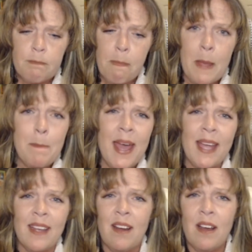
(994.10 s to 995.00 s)

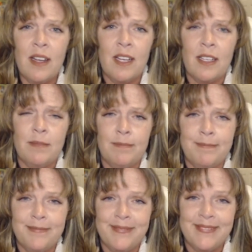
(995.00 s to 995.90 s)
back in
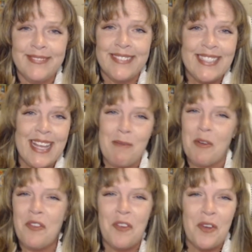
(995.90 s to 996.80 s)
the day
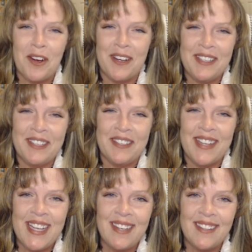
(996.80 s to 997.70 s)
before
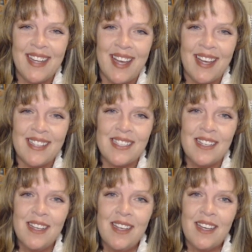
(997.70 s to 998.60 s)
internet,
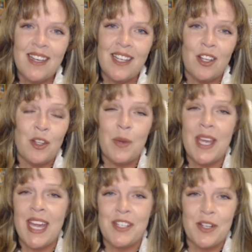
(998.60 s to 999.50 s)
we
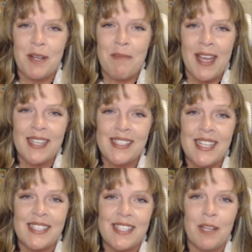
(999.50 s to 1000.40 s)
had dirty
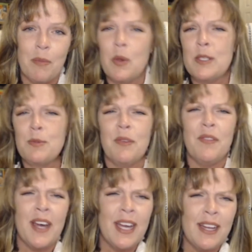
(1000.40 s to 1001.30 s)
magazines, and the boys would
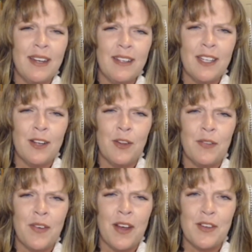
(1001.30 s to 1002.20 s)
find their
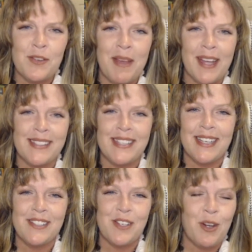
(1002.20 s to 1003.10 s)
father's
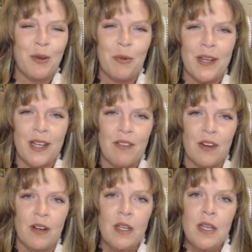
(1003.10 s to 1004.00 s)
magazines or
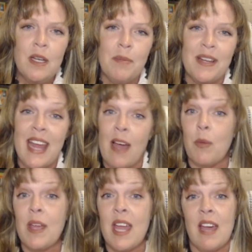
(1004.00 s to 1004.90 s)
whatever. But now
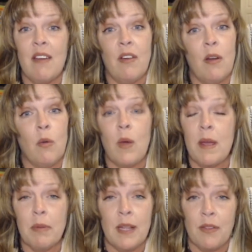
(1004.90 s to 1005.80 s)
we have a way
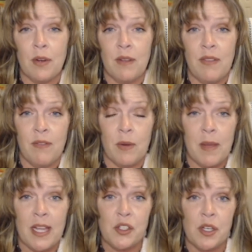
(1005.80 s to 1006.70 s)
plethora of
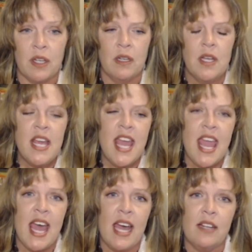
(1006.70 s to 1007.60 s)
information,
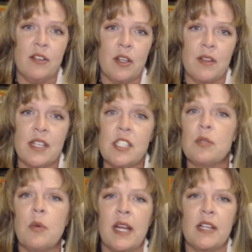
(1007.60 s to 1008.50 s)
and this is
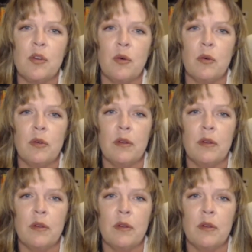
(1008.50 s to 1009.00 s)
what I told